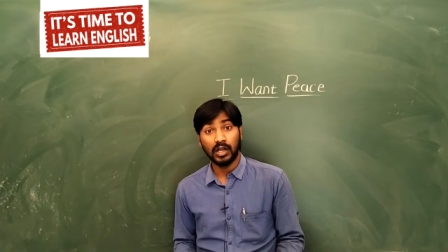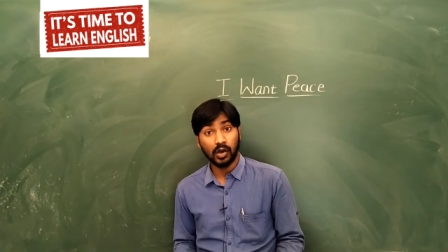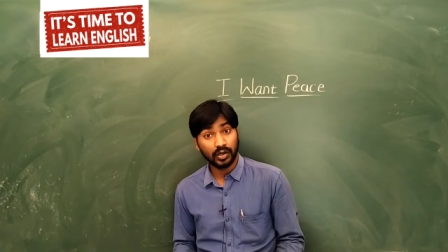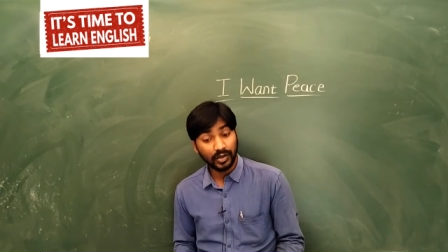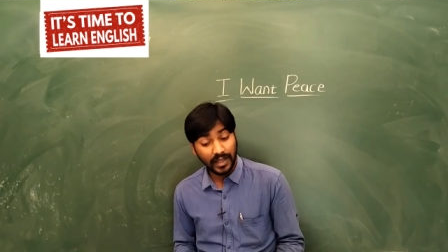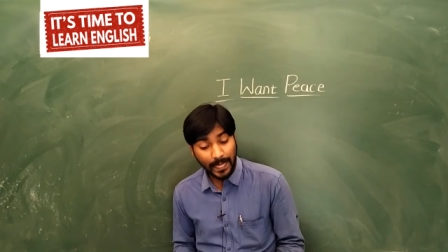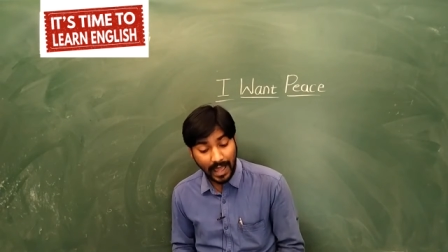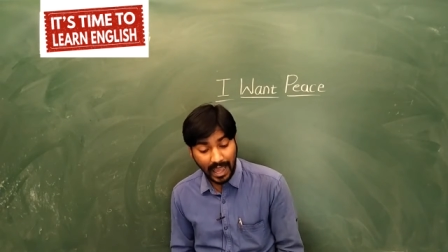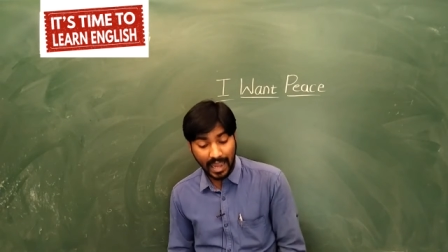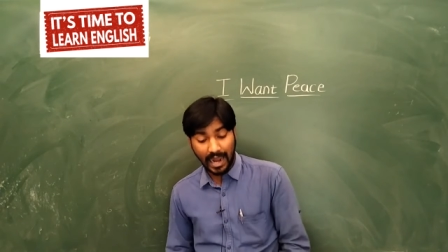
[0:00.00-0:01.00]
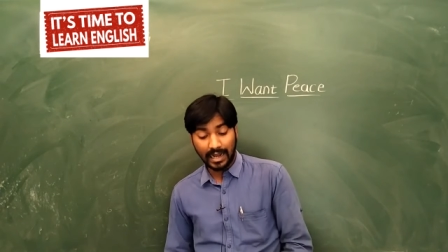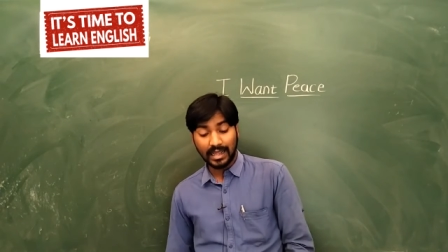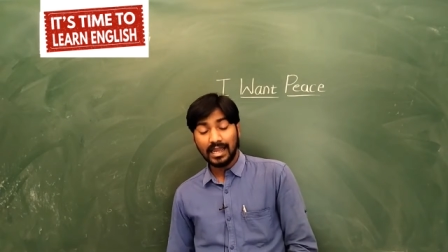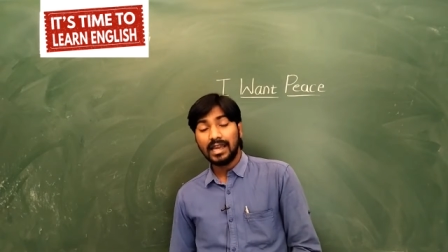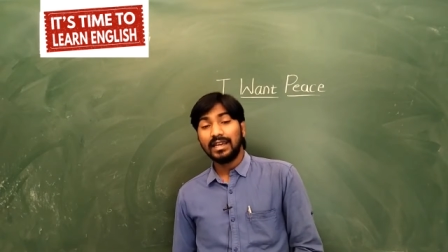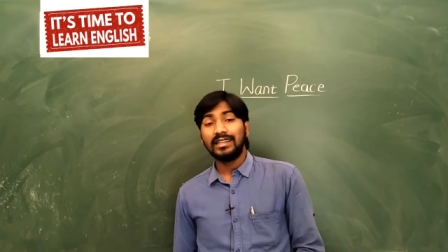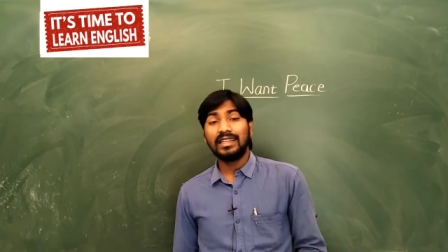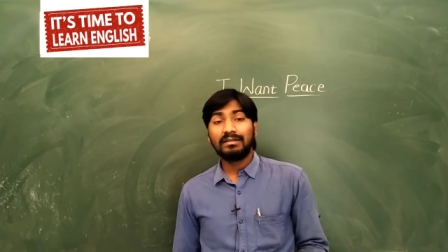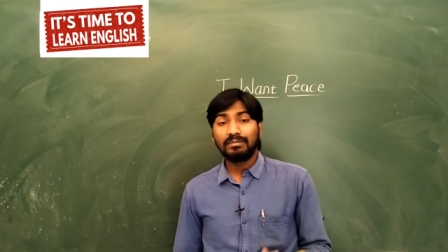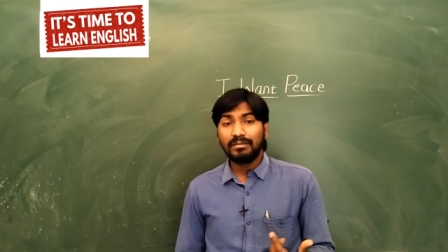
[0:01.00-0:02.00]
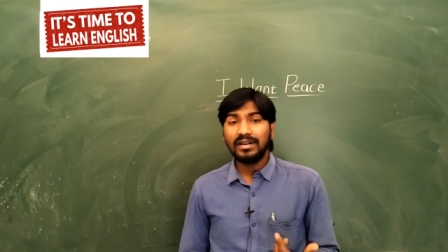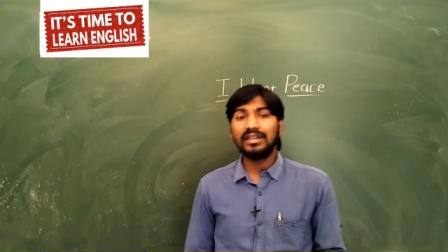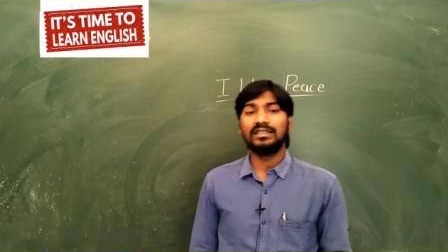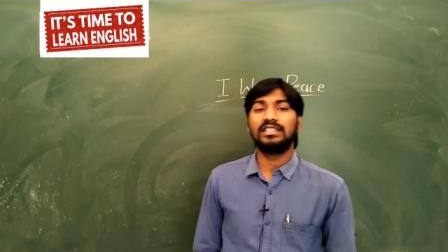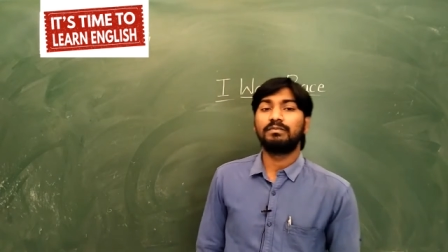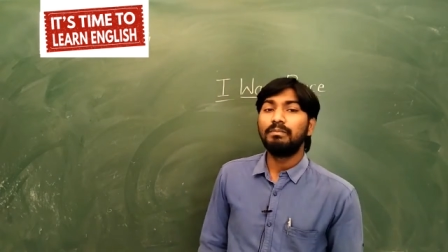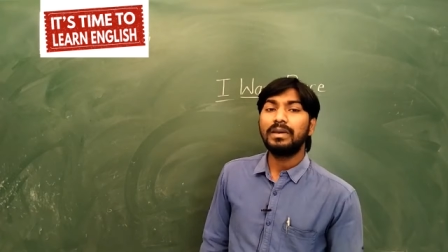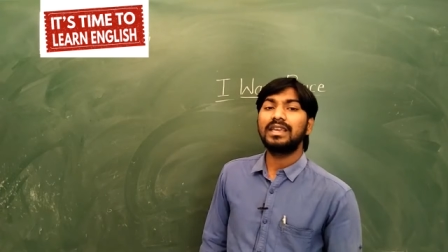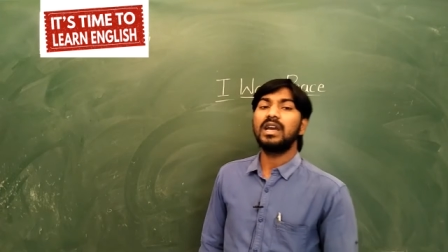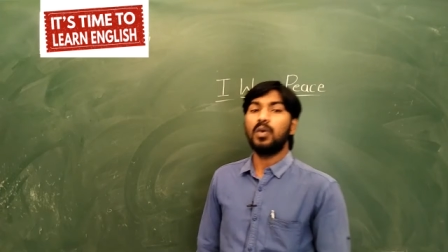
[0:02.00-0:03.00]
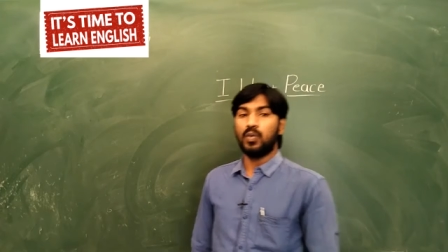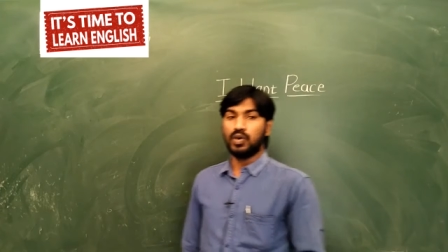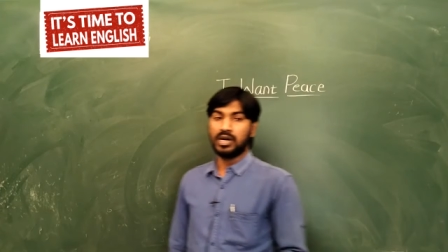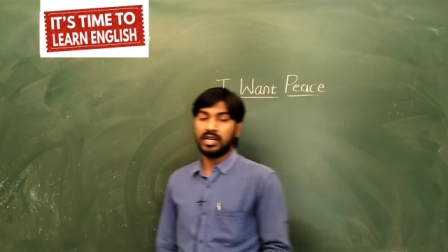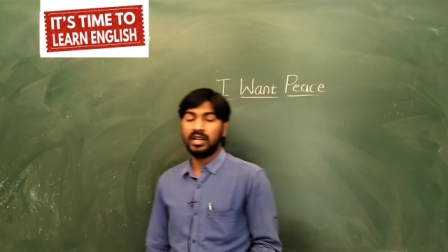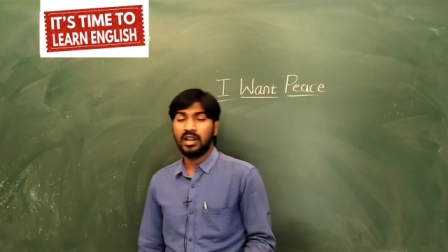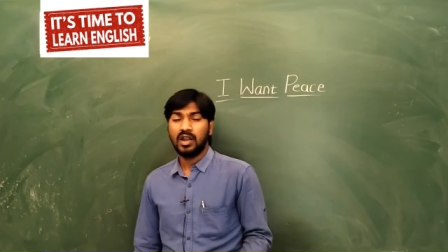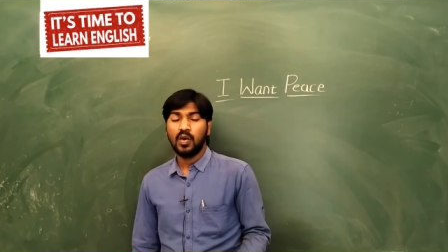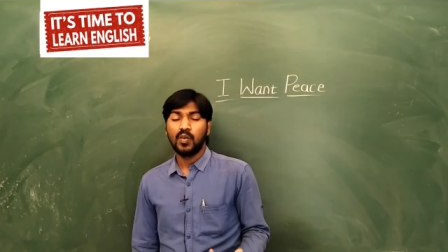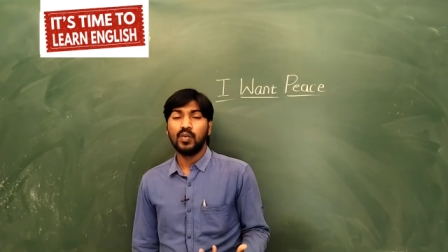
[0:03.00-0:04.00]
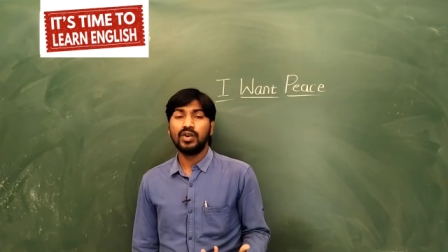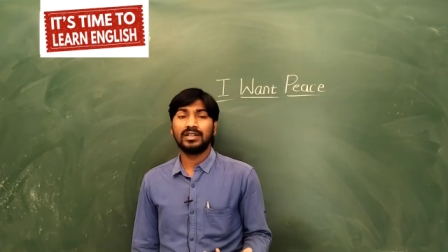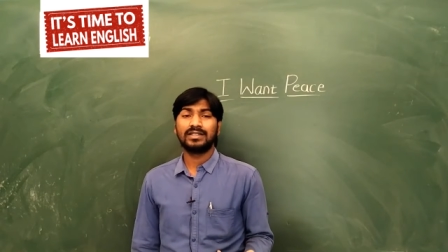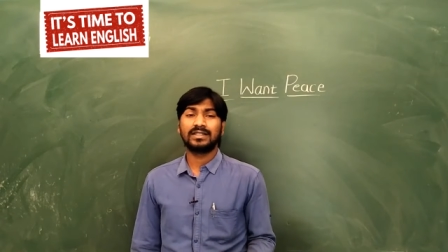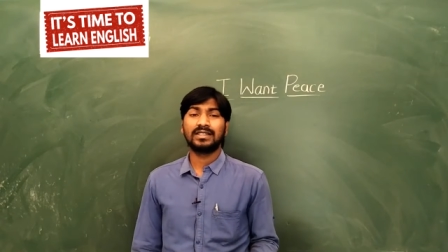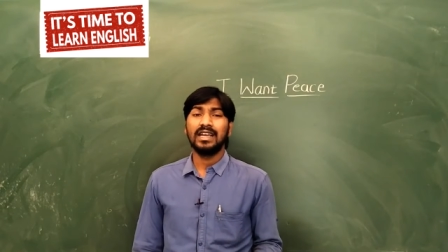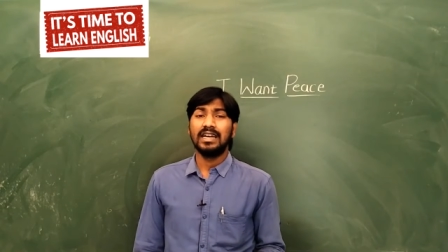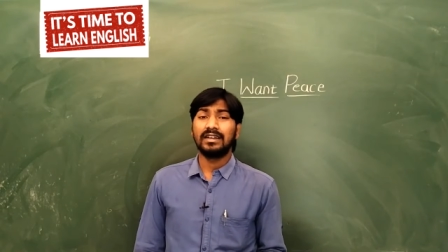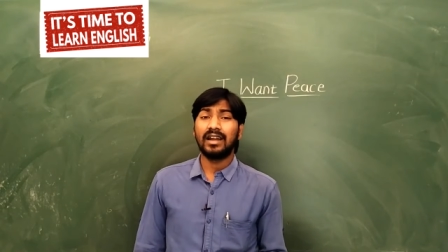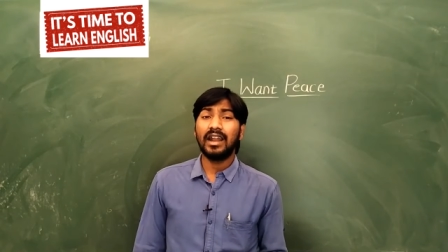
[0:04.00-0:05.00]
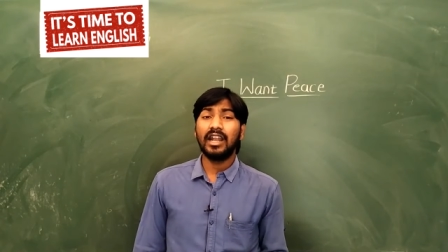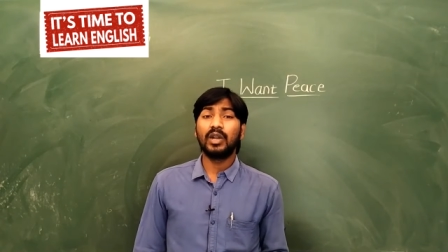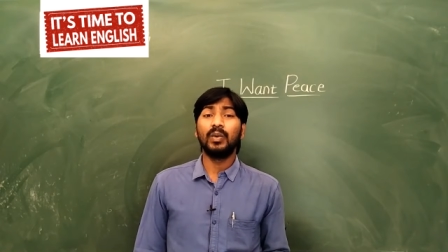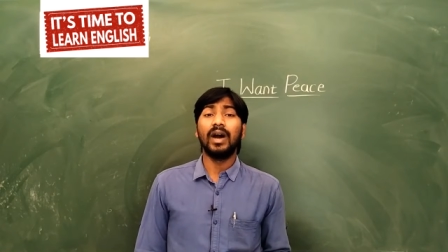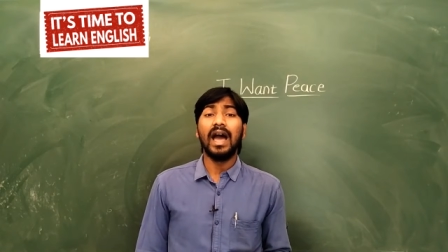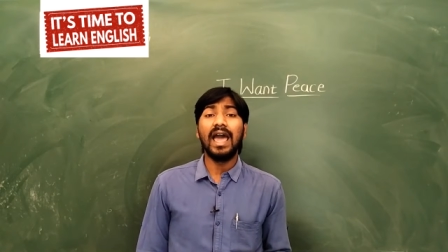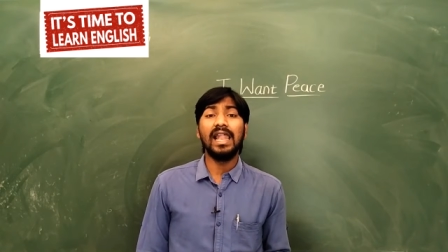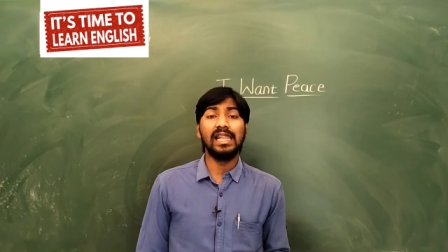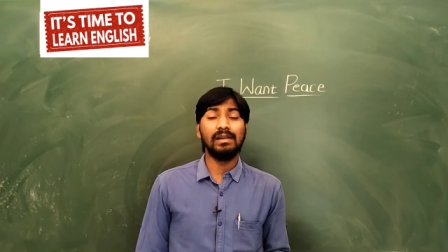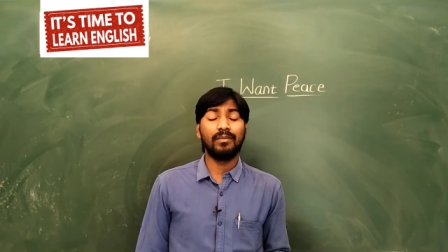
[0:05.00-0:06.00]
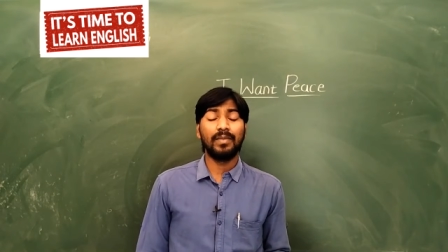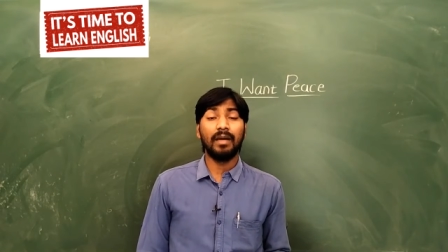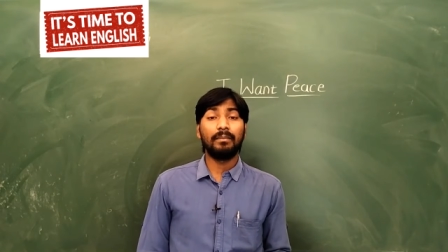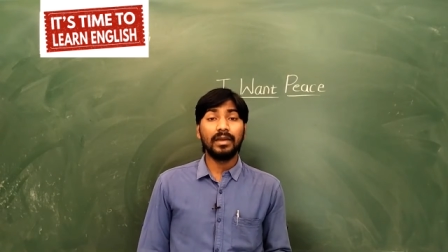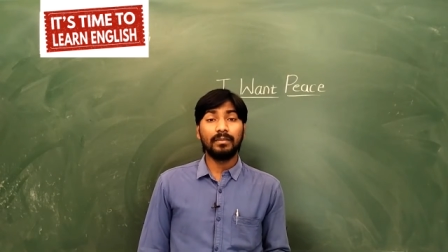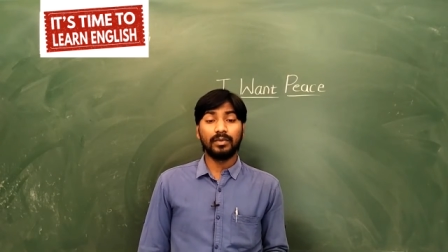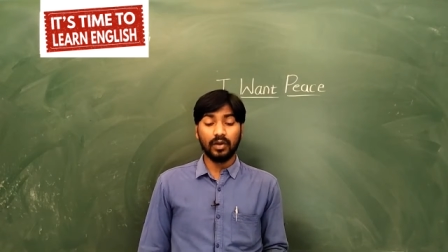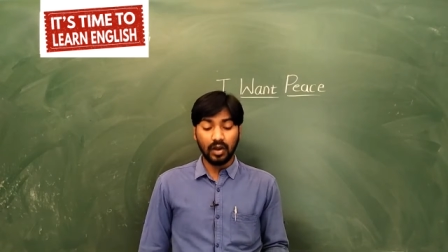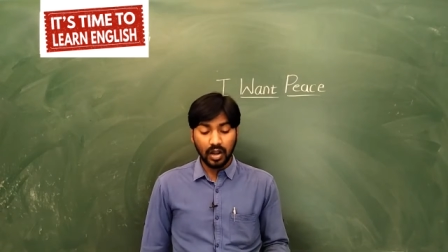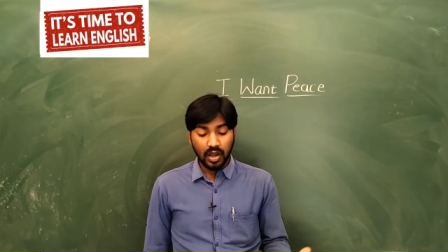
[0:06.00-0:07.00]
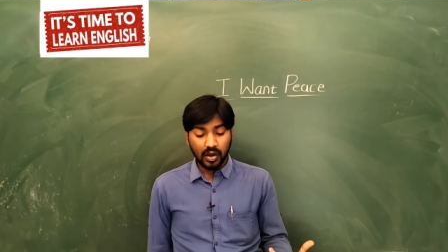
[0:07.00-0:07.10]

And not only that, this bigger one was ready to help the people